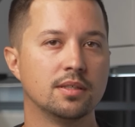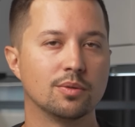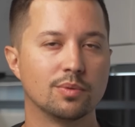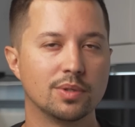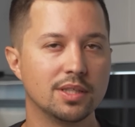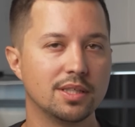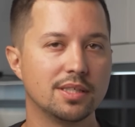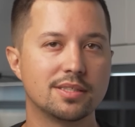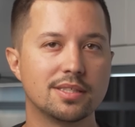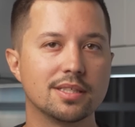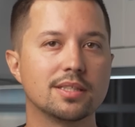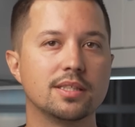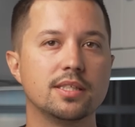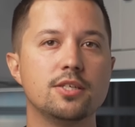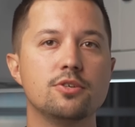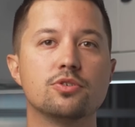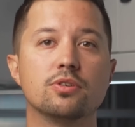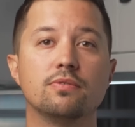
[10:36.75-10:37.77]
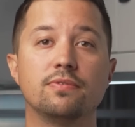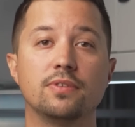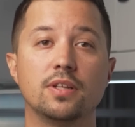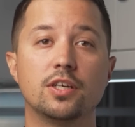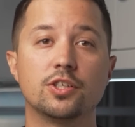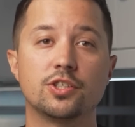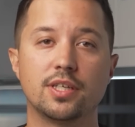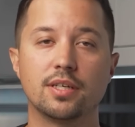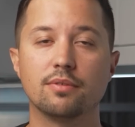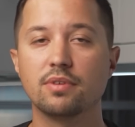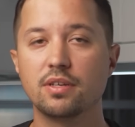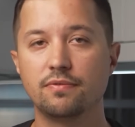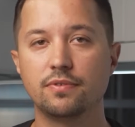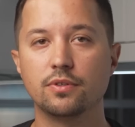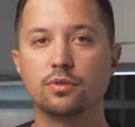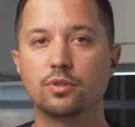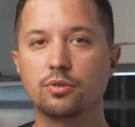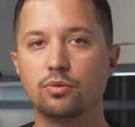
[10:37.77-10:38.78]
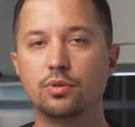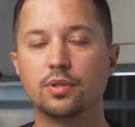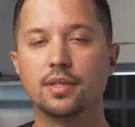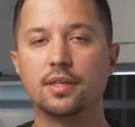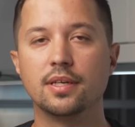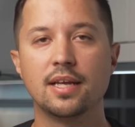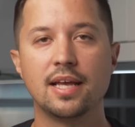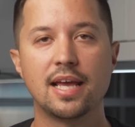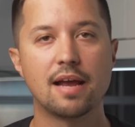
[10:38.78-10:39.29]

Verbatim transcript: Realistically, you should flush and refill coolant